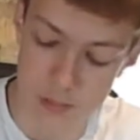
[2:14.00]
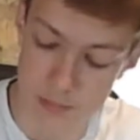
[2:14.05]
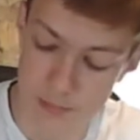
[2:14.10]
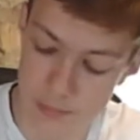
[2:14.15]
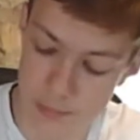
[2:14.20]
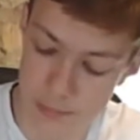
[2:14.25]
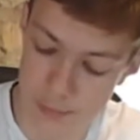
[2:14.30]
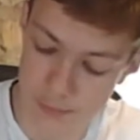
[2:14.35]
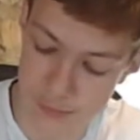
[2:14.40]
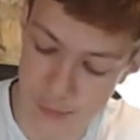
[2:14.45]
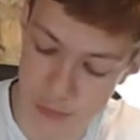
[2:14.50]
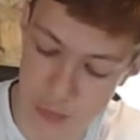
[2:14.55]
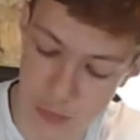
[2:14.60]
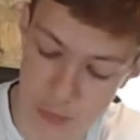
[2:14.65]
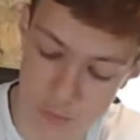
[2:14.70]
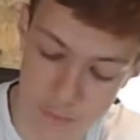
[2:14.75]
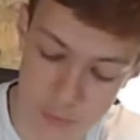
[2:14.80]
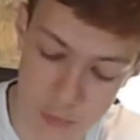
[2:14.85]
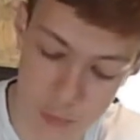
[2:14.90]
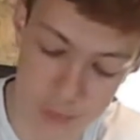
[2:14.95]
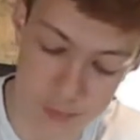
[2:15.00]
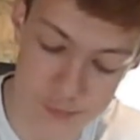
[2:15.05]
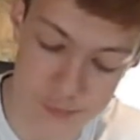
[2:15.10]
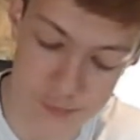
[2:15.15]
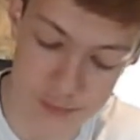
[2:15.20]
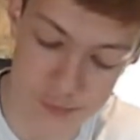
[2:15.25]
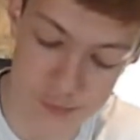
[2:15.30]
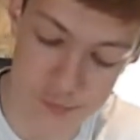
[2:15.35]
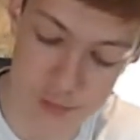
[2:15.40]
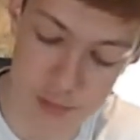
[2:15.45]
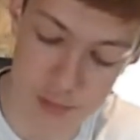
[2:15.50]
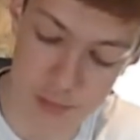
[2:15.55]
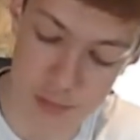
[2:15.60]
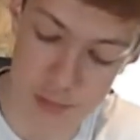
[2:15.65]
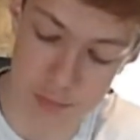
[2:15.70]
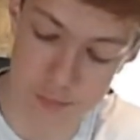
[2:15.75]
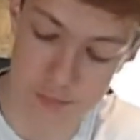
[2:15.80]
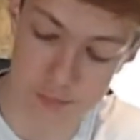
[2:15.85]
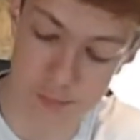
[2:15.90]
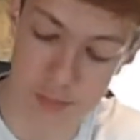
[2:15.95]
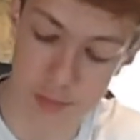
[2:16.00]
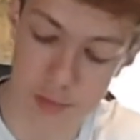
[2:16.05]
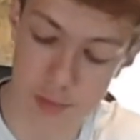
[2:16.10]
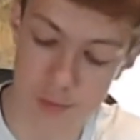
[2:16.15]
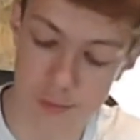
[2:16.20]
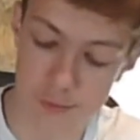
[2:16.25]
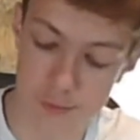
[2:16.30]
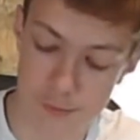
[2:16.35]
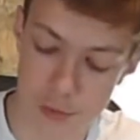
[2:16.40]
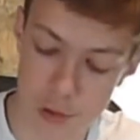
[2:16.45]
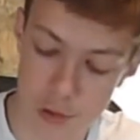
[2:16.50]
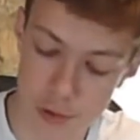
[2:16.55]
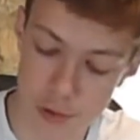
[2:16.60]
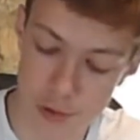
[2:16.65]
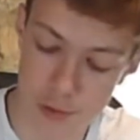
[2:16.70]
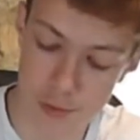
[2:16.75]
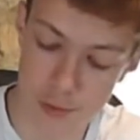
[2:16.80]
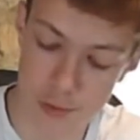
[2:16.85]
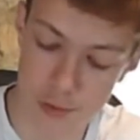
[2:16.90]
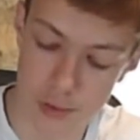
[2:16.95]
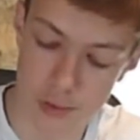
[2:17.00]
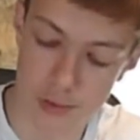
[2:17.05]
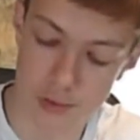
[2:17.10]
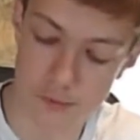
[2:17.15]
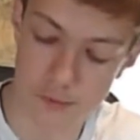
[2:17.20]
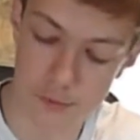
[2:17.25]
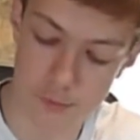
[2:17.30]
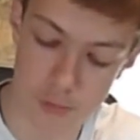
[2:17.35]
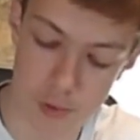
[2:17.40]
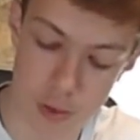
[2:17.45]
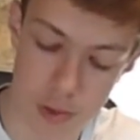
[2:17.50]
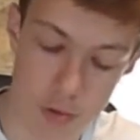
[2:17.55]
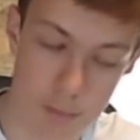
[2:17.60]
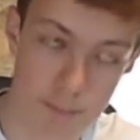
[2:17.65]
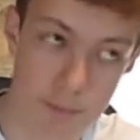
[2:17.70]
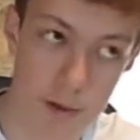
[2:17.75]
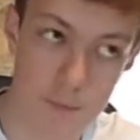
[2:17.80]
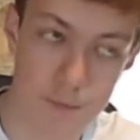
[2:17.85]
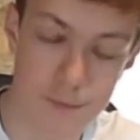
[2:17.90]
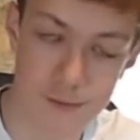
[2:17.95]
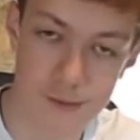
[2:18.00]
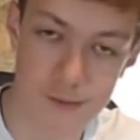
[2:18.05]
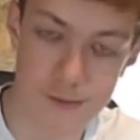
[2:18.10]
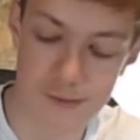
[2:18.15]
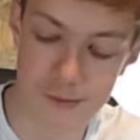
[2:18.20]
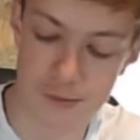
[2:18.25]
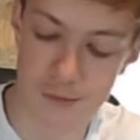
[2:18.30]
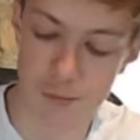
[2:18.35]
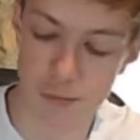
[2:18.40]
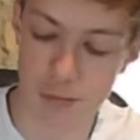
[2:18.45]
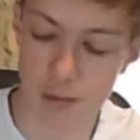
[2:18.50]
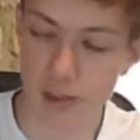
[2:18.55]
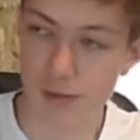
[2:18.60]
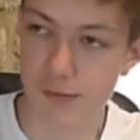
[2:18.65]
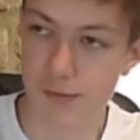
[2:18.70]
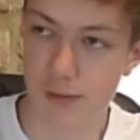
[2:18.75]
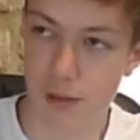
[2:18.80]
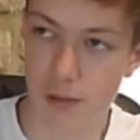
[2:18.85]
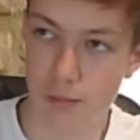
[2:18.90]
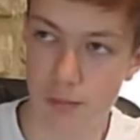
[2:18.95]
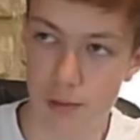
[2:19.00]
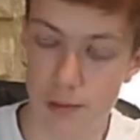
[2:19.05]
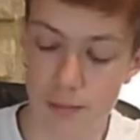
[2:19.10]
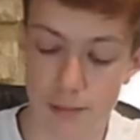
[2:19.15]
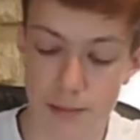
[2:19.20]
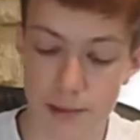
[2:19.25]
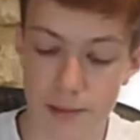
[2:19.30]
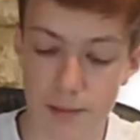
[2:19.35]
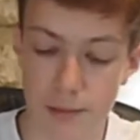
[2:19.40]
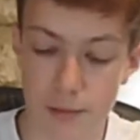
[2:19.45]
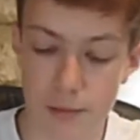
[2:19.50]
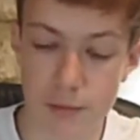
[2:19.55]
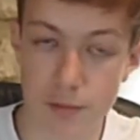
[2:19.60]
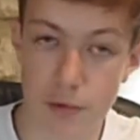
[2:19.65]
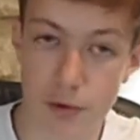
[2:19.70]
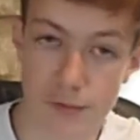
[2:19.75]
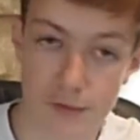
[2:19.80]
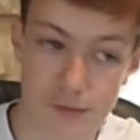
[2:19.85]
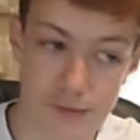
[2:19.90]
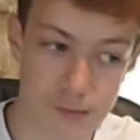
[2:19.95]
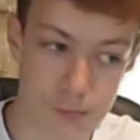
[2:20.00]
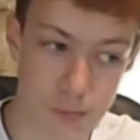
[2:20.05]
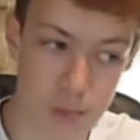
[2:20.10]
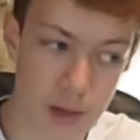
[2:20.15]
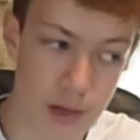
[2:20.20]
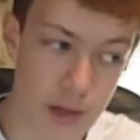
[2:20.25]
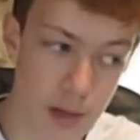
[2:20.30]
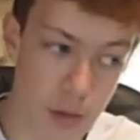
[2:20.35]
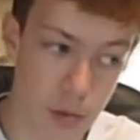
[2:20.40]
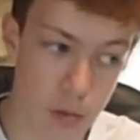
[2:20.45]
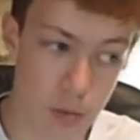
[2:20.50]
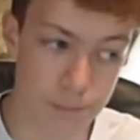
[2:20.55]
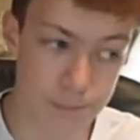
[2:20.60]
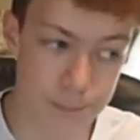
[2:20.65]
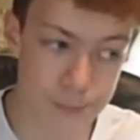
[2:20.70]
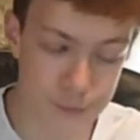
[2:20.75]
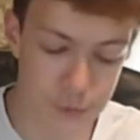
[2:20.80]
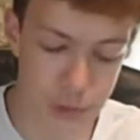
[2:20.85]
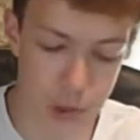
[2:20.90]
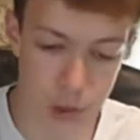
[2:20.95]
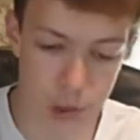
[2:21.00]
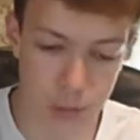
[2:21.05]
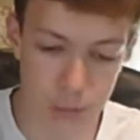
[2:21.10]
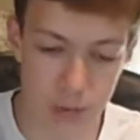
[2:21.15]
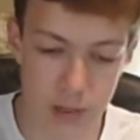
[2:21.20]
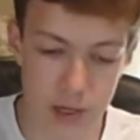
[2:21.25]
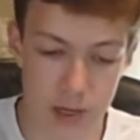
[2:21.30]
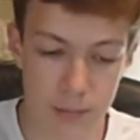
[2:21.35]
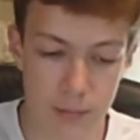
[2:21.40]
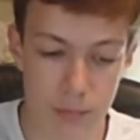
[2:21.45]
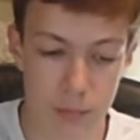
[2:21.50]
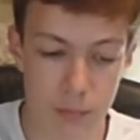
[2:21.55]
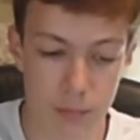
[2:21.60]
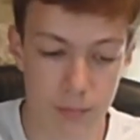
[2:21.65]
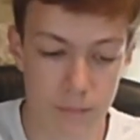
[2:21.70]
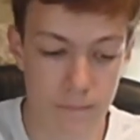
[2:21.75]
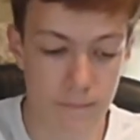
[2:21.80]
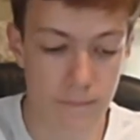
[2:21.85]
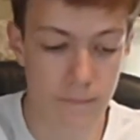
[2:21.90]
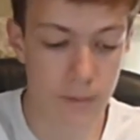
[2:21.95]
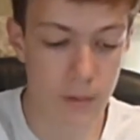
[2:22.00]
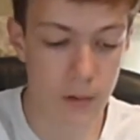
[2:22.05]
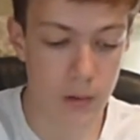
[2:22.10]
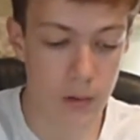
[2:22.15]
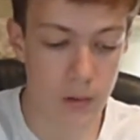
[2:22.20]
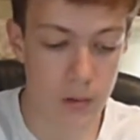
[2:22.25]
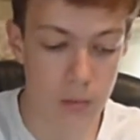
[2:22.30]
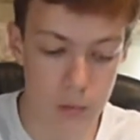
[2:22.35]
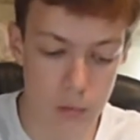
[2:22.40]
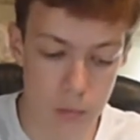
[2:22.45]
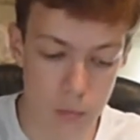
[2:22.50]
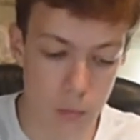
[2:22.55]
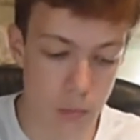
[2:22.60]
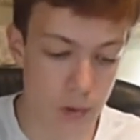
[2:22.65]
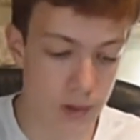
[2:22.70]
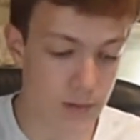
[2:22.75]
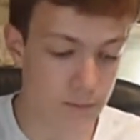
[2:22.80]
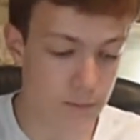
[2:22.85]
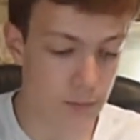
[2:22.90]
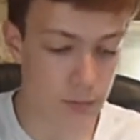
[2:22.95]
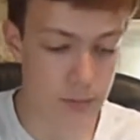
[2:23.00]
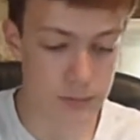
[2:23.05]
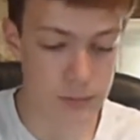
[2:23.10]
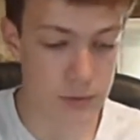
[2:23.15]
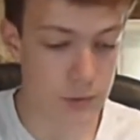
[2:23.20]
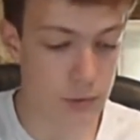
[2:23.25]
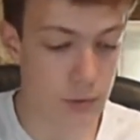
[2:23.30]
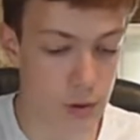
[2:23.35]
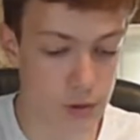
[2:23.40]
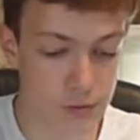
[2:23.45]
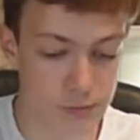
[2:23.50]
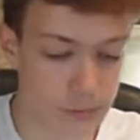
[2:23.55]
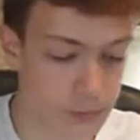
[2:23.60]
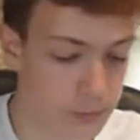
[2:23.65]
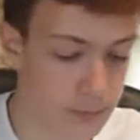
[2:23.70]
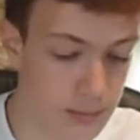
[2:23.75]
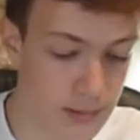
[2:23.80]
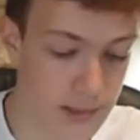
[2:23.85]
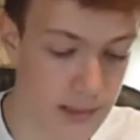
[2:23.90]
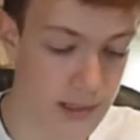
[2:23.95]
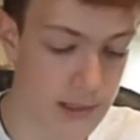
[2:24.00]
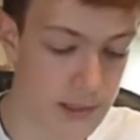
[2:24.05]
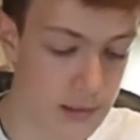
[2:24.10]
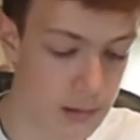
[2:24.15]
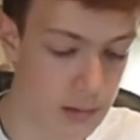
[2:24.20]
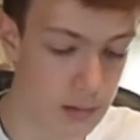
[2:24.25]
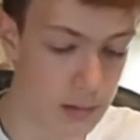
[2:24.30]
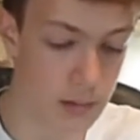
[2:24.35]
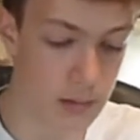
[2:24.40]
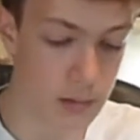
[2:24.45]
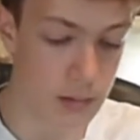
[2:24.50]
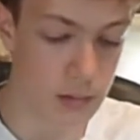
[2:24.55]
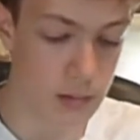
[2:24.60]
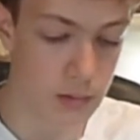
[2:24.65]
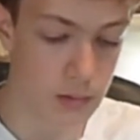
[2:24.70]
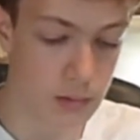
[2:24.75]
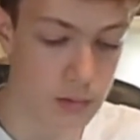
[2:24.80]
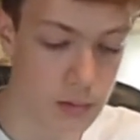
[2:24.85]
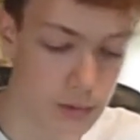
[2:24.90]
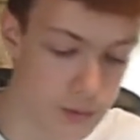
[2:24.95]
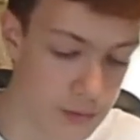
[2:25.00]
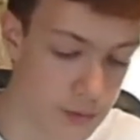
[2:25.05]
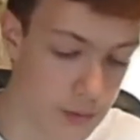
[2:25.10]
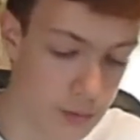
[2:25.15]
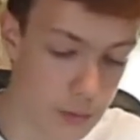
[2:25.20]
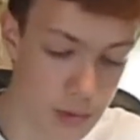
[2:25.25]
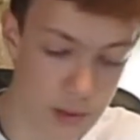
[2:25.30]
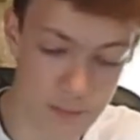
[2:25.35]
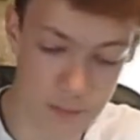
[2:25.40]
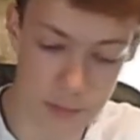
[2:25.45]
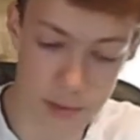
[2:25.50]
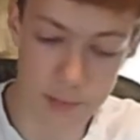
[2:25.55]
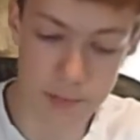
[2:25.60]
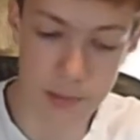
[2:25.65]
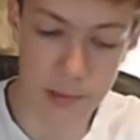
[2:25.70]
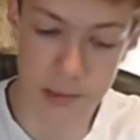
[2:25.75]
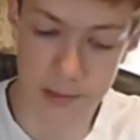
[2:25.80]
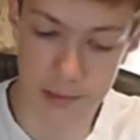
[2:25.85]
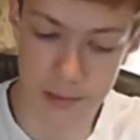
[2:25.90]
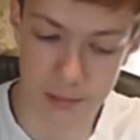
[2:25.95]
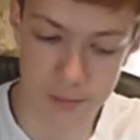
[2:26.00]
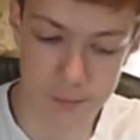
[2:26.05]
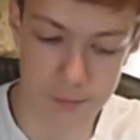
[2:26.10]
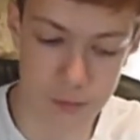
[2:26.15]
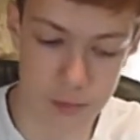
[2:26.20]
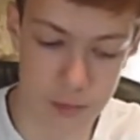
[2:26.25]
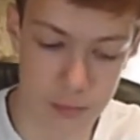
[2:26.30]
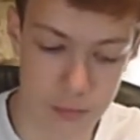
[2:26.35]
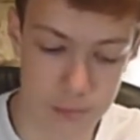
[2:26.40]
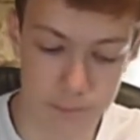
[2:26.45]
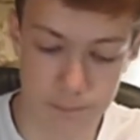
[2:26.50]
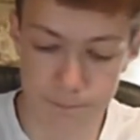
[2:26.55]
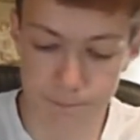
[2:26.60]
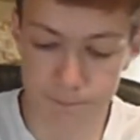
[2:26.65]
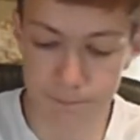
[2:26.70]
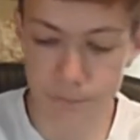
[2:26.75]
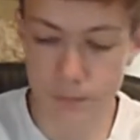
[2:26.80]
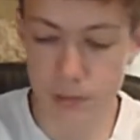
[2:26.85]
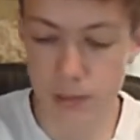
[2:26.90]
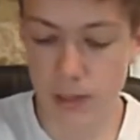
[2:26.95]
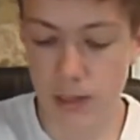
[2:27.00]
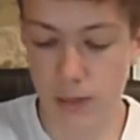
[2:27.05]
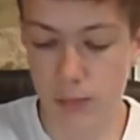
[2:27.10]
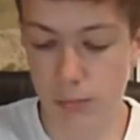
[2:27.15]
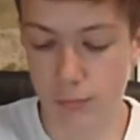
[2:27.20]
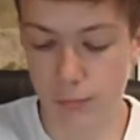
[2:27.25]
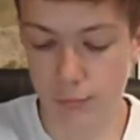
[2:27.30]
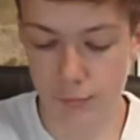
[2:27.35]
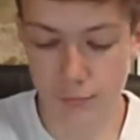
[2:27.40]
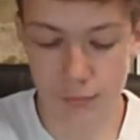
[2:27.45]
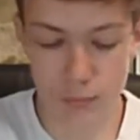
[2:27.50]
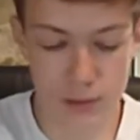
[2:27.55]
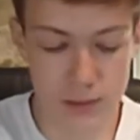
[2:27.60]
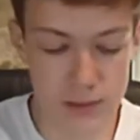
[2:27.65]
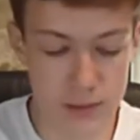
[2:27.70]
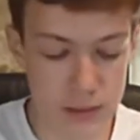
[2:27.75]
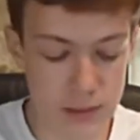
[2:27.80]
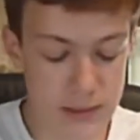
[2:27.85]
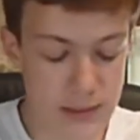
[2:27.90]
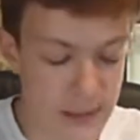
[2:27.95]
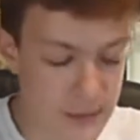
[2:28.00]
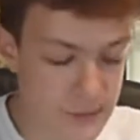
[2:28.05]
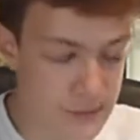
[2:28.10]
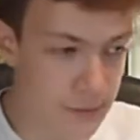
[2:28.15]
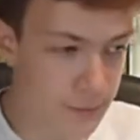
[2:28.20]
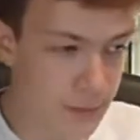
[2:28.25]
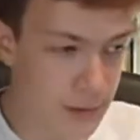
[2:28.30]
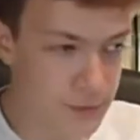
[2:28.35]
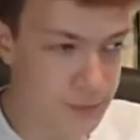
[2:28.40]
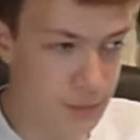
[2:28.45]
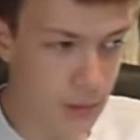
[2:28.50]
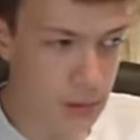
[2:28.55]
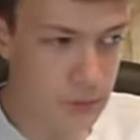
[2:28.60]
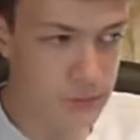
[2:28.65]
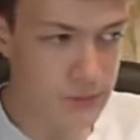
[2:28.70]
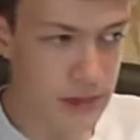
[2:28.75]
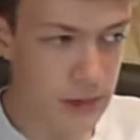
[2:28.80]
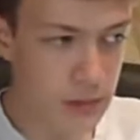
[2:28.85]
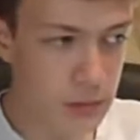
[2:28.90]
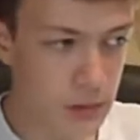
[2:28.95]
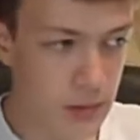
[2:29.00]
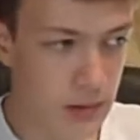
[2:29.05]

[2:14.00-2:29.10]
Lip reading: But overall, it's an extremely good design. It doesn't go above 60 degrees like when I'm playing like Crysis 3 or Skyrim or whatever you guys want to play, and whatever I'm playing. So yeah, well, should we get into the benchmarks now?